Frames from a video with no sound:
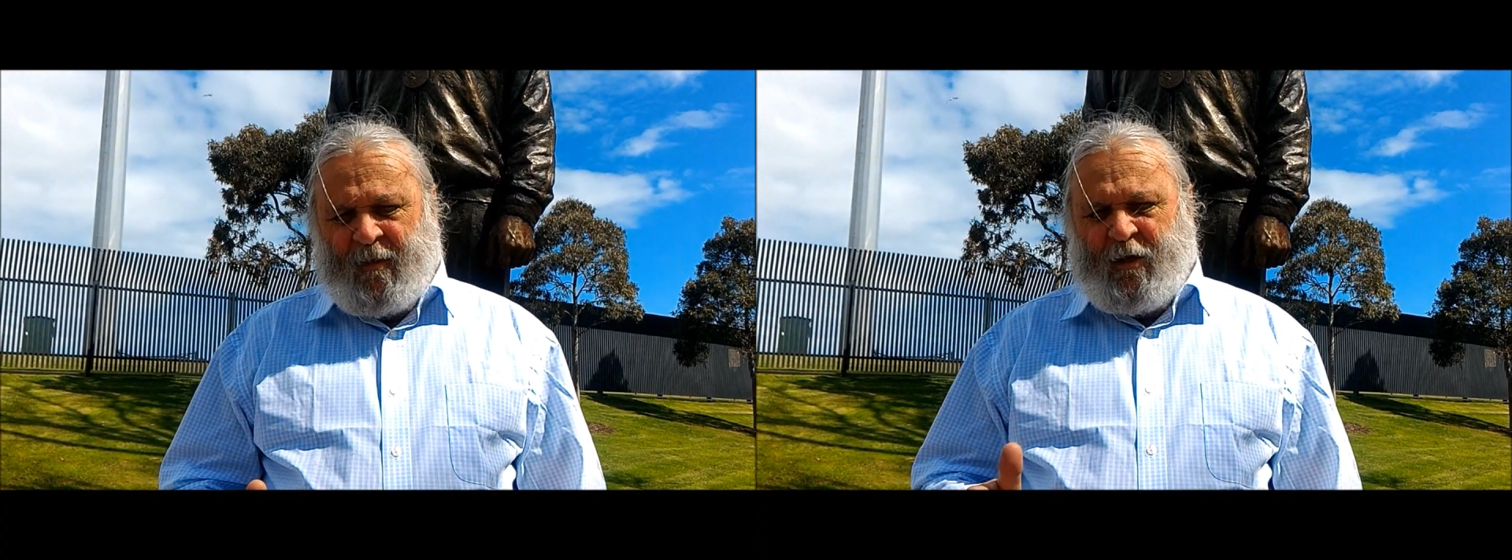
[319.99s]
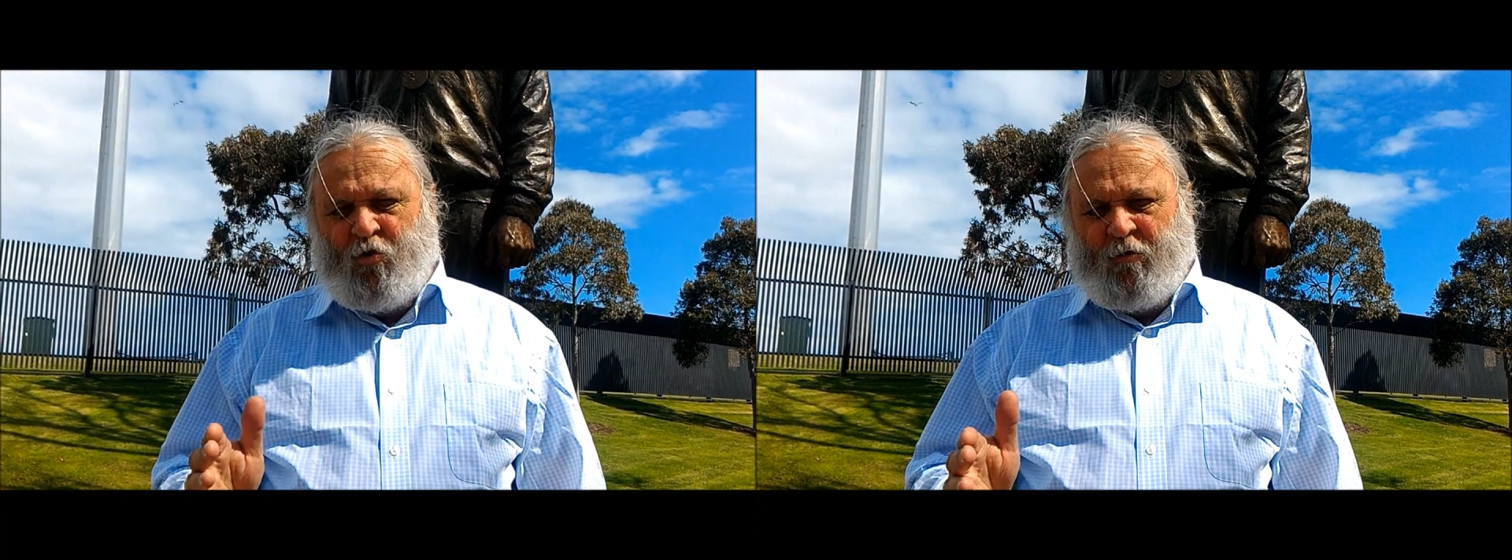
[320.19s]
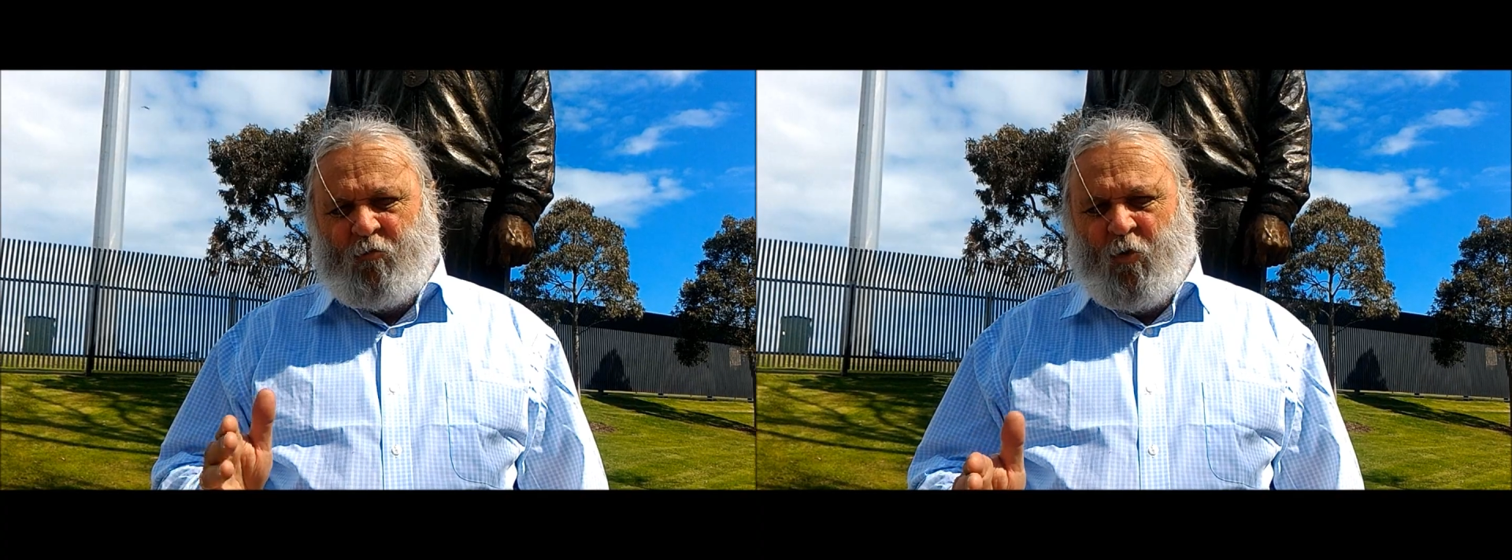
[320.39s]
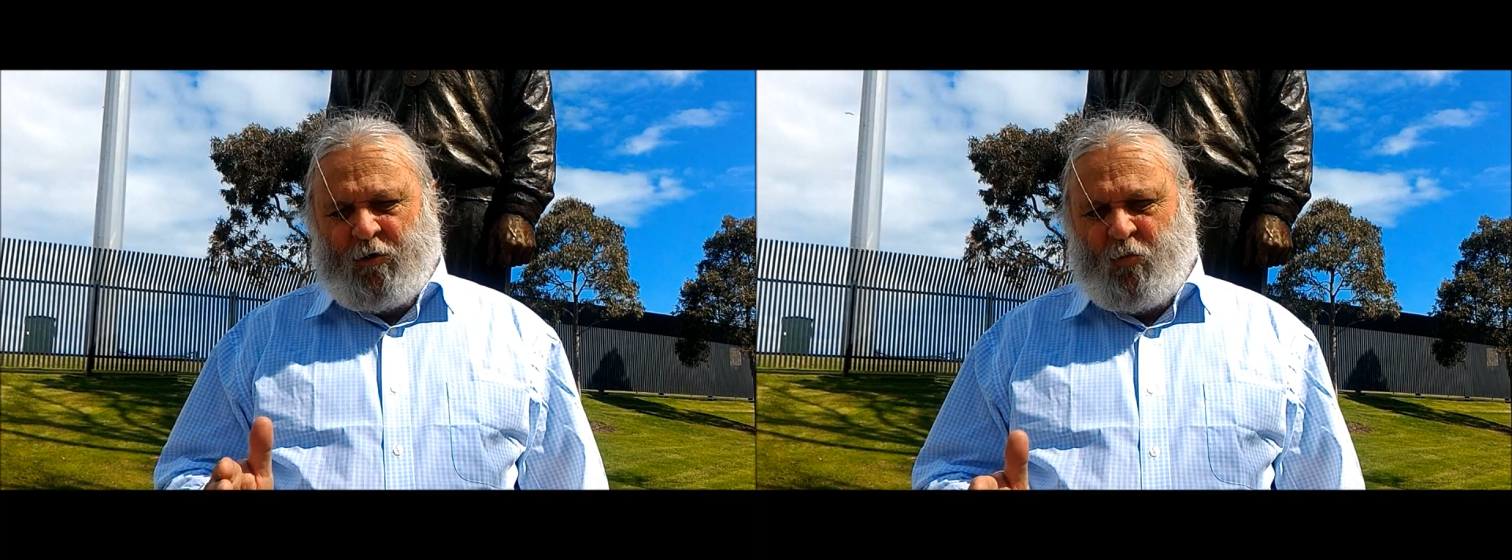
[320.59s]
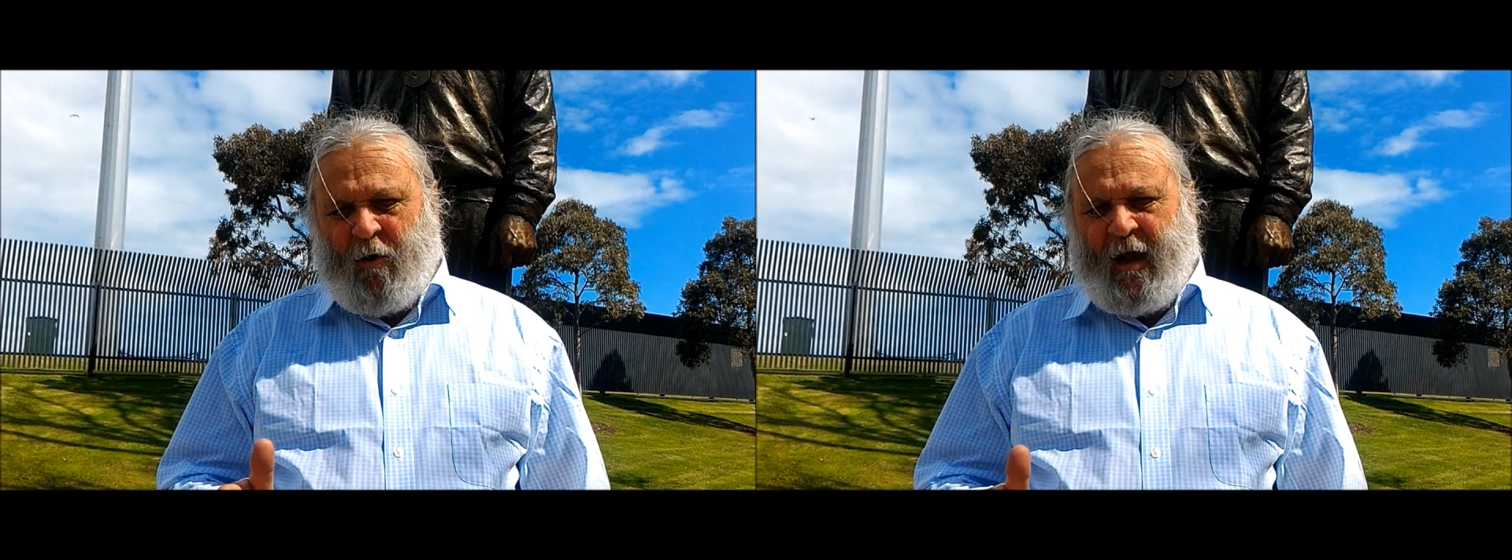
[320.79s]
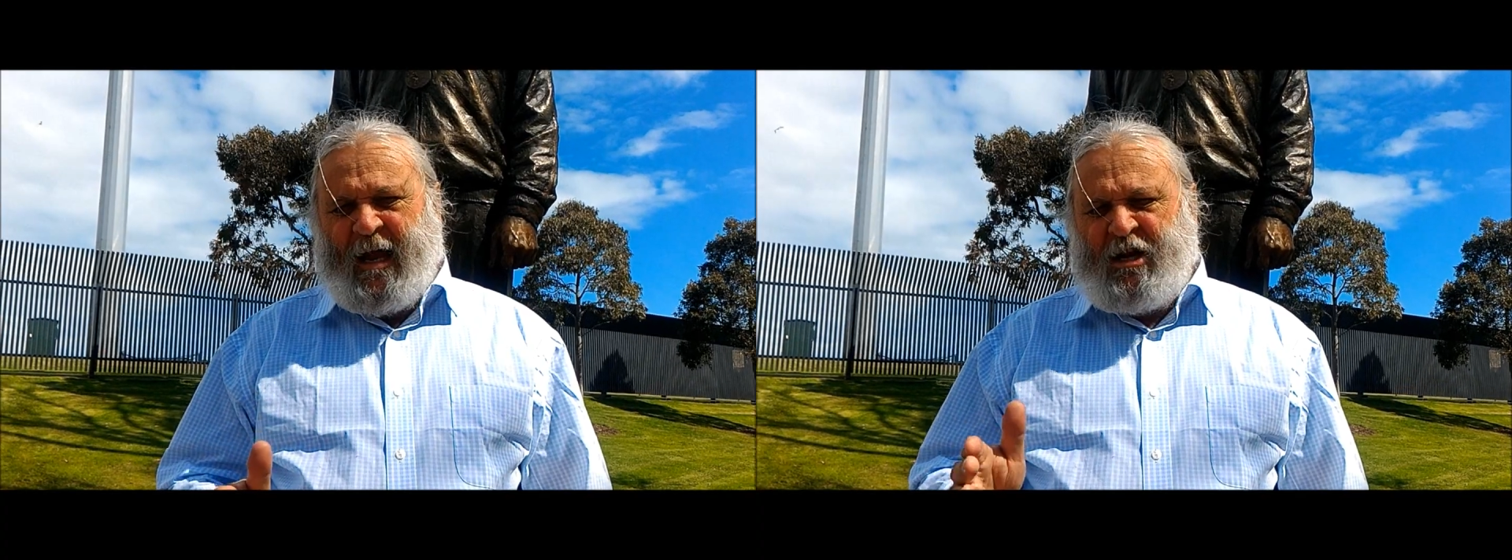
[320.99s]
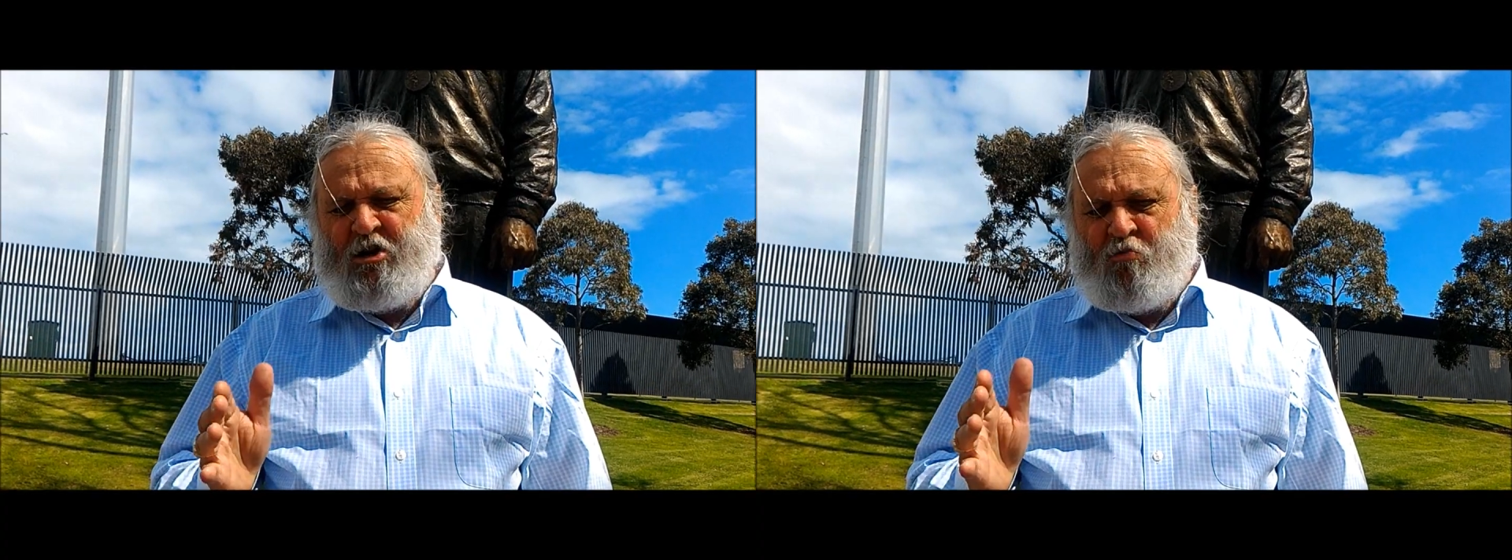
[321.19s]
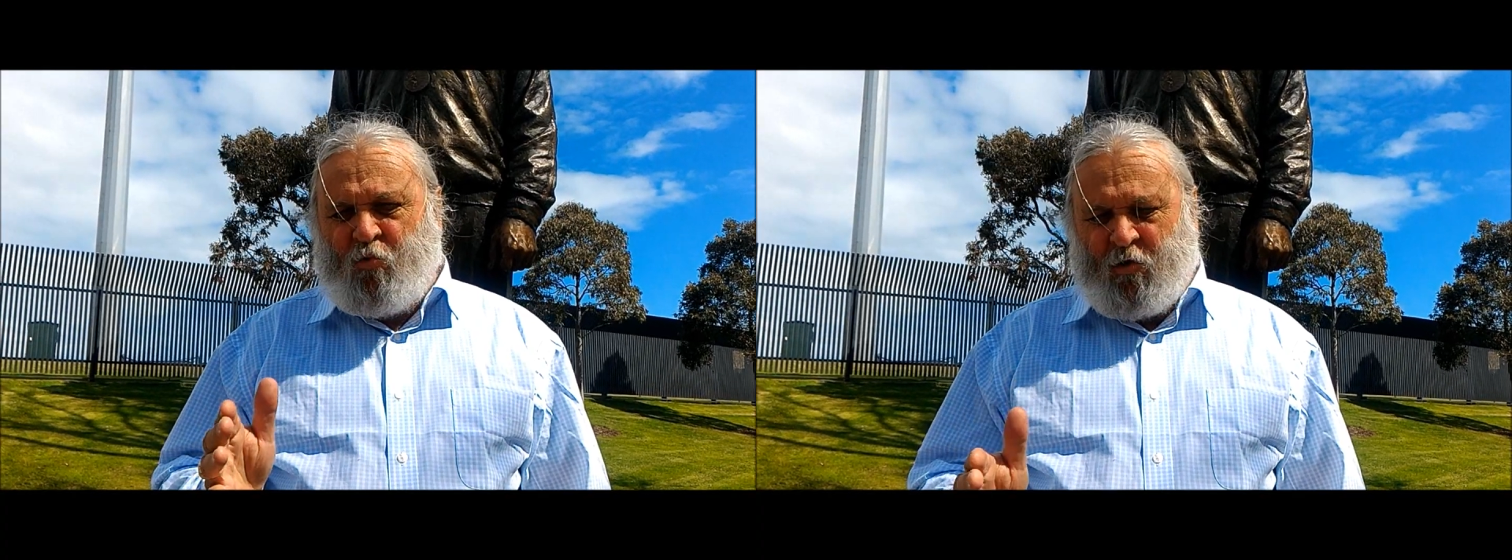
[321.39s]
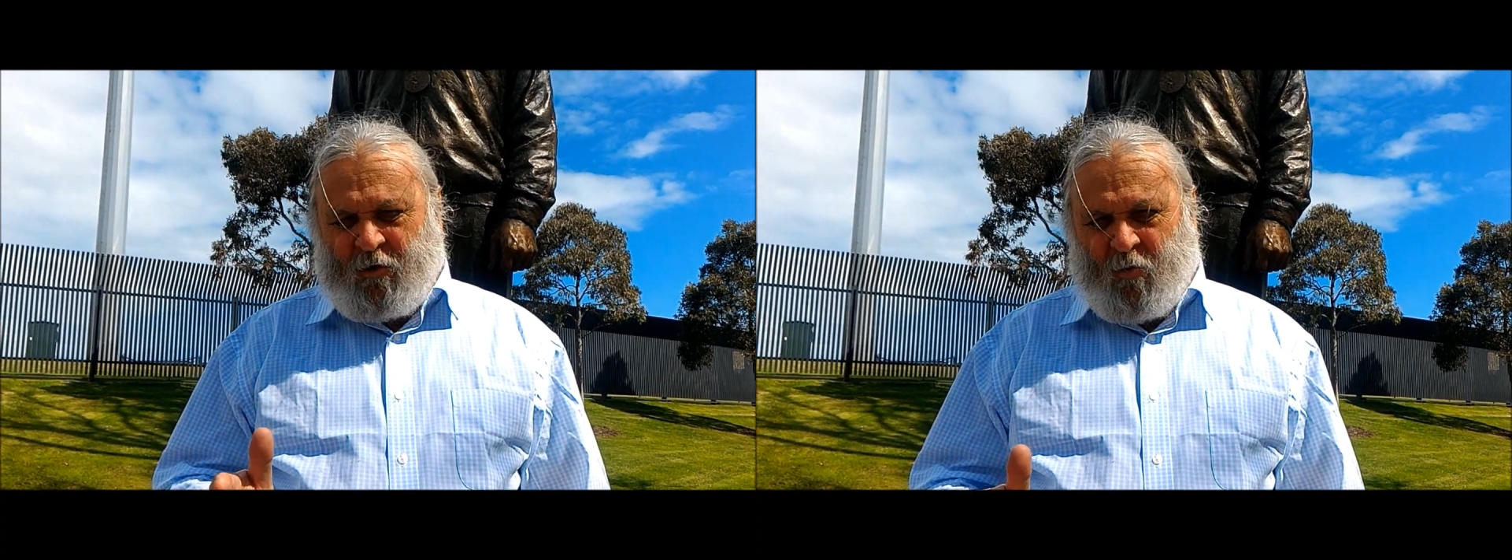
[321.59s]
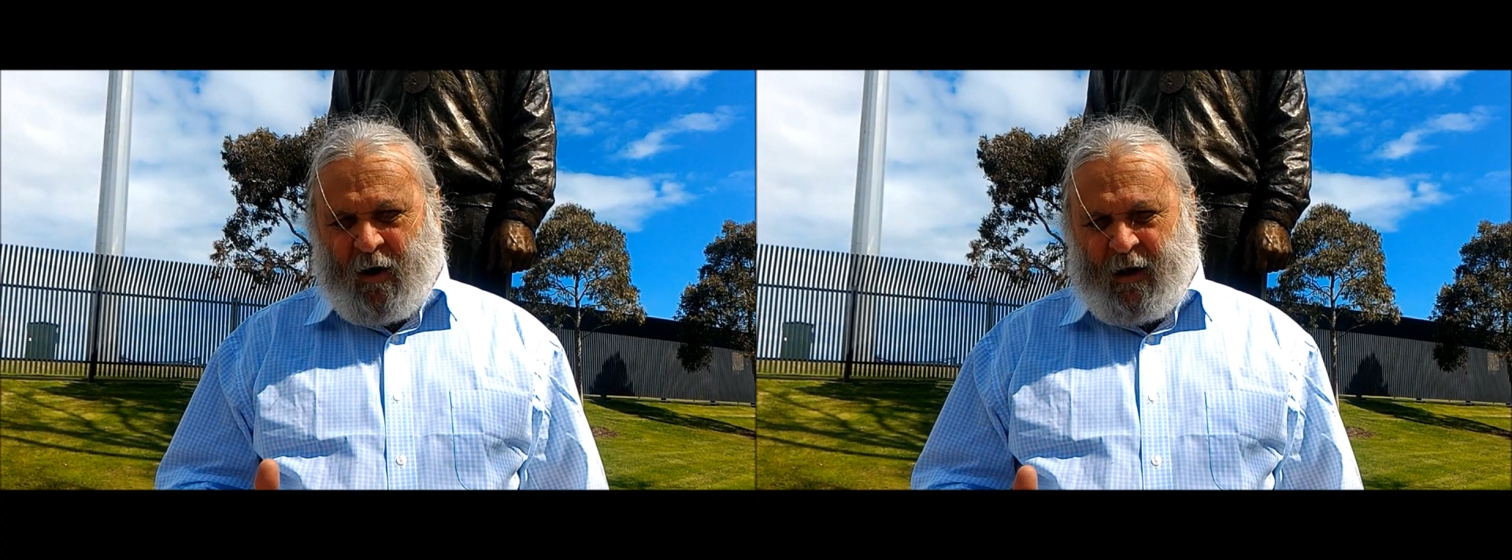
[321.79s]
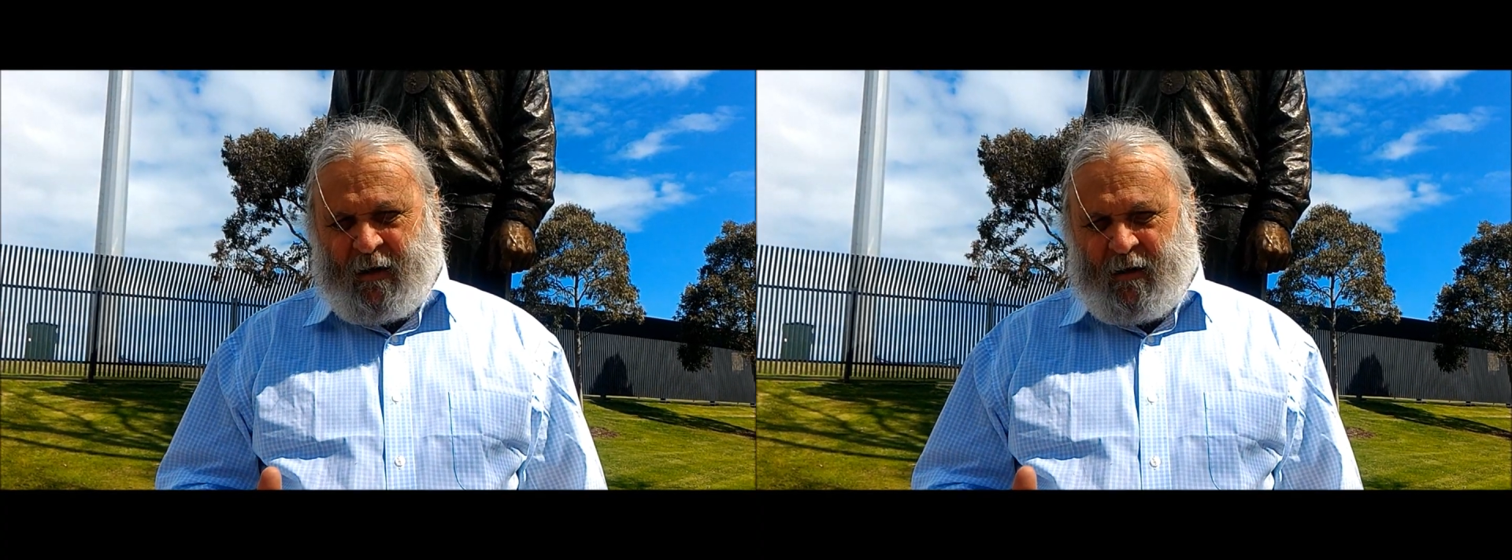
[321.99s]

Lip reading: He could have walked away. He didn't walk away.